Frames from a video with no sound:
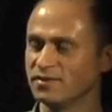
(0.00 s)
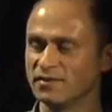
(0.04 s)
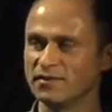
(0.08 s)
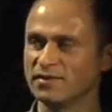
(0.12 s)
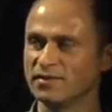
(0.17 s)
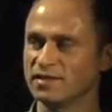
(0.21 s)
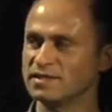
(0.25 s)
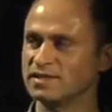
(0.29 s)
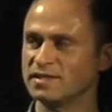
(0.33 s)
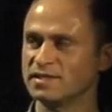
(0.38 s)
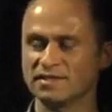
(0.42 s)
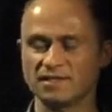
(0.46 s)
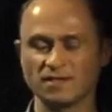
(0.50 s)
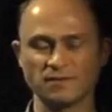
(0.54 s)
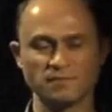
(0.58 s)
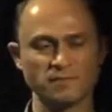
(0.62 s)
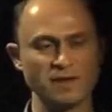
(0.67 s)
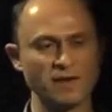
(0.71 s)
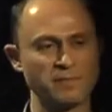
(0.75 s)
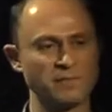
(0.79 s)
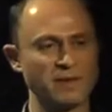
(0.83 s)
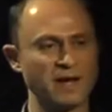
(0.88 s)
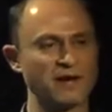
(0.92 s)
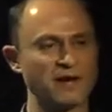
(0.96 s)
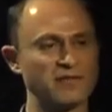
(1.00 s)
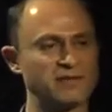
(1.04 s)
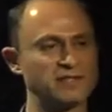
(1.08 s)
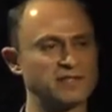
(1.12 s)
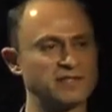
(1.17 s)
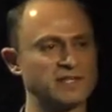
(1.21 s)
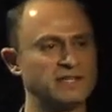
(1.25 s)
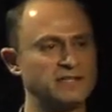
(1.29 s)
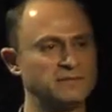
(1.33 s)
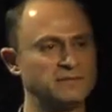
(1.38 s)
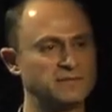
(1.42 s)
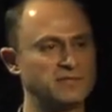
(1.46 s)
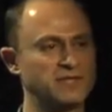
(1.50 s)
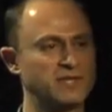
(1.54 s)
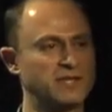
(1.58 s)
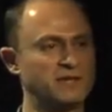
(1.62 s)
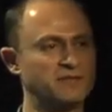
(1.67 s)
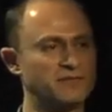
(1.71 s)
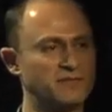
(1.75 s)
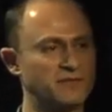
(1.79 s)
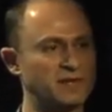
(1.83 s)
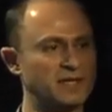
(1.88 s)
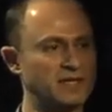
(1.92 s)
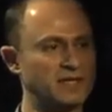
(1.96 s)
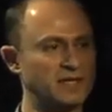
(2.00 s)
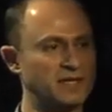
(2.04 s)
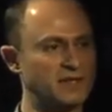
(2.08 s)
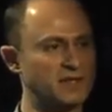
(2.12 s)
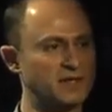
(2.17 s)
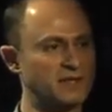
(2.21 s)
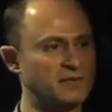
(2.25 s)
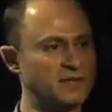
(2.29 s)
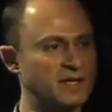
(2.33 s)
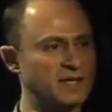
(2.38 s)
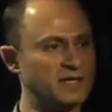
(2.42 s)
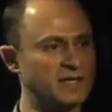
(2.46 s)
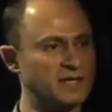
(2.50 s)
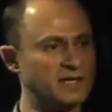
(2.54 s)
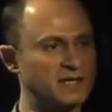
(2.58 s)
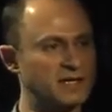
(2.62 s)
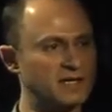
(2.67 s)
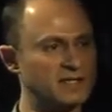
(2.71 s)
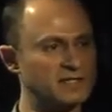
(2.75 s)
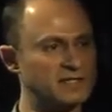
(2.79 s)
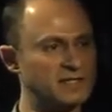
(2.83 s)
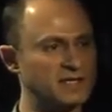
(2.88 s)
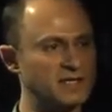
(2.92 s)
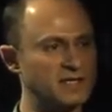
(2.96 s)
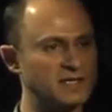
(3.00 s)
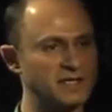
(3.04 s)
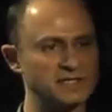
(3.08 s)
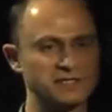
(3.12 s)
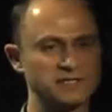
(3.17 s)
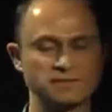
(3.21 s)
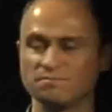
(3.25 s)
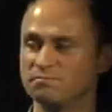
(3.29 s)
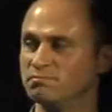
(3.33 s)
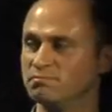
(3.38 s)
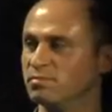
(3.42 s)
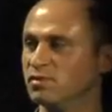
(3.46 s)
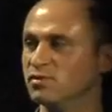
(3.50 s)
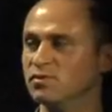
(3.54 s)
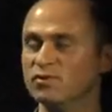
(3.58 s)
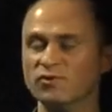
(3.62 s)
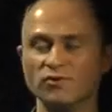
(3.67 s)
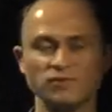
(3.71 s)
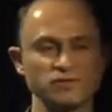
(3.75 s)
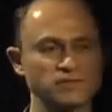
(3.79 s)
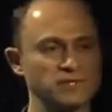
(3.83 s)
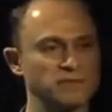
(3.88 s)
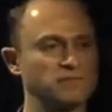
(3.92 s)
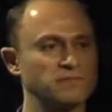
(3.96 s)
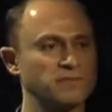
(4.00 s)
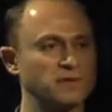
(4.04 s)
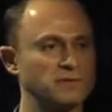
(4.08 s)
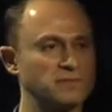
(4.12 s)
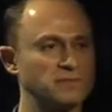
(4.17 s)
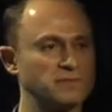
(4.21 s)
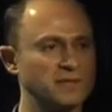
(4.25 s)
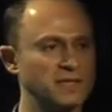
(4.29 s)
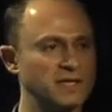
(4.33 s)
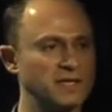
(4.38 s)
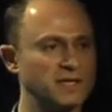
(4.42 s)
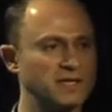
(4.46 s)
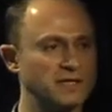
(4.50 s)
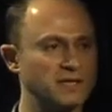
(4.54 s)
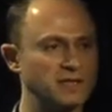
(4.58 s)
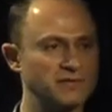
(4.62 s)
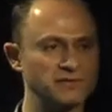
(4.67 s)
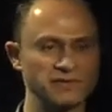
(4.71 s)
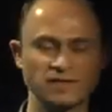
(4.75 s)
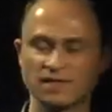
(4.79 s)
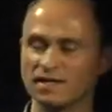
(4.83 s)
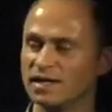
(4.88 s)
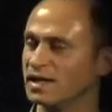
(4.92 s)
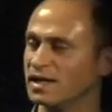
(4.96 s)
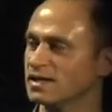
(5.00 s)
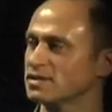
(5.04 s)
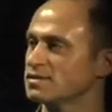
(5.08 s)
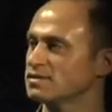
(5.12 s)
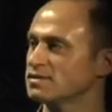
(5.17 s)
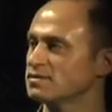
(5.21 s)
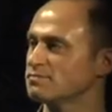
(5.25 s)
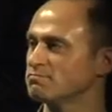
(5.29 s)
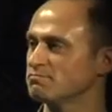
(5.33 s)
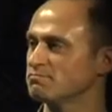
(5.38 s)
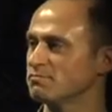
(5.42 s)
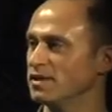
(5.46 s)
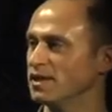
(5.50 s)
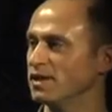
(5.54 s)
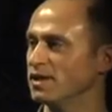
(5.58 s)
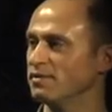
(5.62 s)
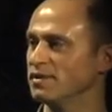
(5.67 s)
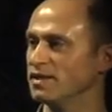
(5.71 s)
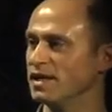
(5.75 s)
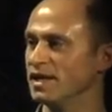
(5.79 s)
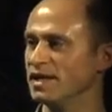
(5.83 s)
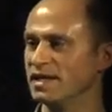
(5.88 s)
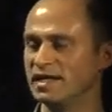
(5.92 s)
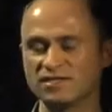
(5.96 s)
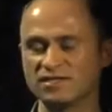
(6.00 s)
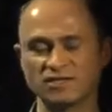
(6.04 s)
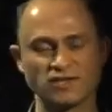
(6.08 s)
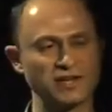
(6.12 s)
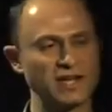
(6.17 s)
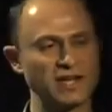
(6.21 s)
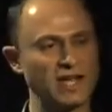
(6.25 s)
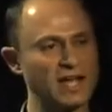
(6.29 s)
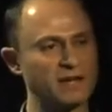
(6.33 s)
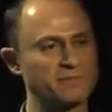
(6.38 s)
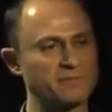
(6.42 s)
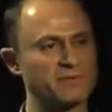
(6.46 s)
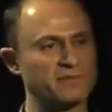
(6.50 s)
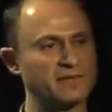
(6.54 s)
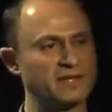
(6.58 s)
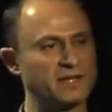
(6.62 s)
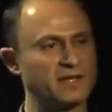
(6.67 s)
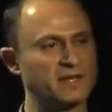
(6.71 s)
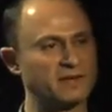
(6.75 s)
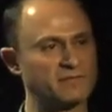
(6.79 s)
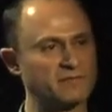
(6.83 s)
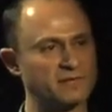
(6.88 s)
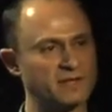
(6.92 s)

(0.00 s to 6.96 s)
this is a paradigm shift, really, in the way that IT's bought, probably, over the next, and it's going to happen,